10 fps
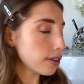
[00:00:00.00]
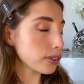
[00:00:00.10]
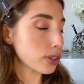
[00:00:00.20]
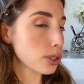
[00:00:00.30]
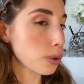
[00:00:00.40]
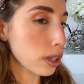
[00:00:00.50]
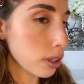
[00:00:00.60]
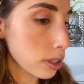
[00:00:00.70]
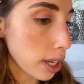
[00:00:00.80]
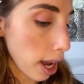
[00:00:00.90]
So this is what it
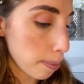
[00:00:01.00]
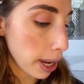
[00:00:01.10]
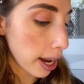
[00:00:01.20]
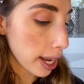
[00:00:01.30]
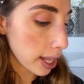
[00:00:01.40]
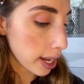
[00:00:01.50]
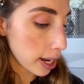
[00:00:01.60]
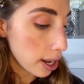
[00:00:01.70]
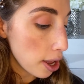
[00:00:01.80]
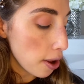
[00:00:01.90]
looks like on my
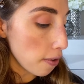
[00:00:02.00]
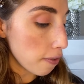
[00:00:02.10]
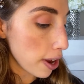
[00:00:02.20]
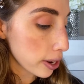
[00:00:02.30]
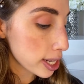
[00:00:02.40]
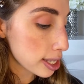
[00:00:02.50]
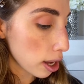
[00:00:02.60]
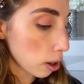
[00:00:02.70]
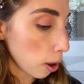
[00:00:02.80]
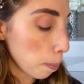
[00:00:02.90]
eyelid. Very
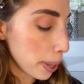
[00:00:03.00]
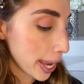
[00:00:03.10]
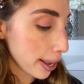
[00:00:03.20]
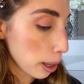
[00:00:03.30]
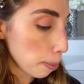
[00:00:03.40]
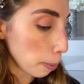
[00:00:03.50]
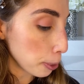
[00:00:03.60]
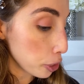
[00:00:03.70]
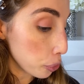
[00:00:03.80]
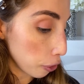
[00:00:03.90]
subtle, pink, but
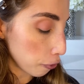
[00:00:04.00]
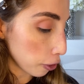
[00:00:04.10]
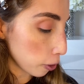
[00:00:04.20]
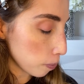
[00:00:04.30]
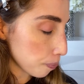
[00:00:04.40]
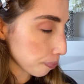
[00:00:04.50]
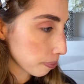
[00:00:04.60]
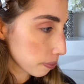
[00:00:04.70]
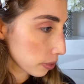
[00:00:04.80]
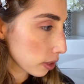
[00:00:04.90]
beautiful.
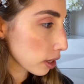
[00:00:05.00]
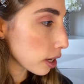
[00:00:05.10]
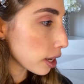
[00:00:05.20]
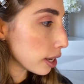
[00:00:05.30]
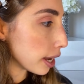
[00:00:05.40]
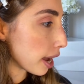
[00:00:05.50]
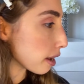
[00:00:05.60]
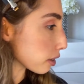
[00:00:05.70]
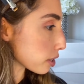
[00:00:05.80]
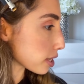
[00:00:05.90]

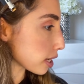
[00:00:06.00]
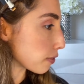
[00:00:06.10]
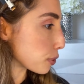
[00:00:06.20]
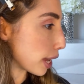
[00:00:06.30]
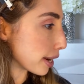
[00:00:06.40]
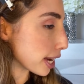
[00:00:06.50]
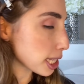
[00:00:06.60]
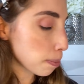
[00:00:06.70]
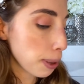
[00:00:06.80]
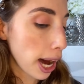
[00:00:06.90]
And it just gives you that
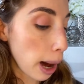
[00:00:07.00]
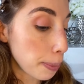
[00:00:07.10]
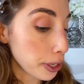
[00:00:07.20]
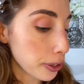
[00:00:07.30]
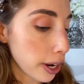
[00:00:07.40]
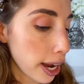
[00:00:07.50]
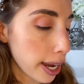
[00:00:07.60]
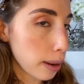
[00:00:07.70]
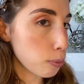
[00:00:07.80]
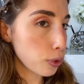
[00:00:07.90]
nice pop in your eye.
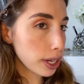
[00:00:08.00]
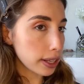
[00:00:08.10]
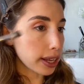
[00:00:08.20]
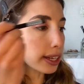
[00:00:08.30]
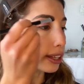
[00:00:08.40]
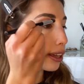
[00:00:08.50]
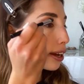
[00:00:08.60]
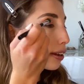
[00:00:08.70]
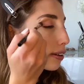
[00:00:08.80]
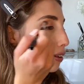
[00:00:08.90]
I'm really liking that.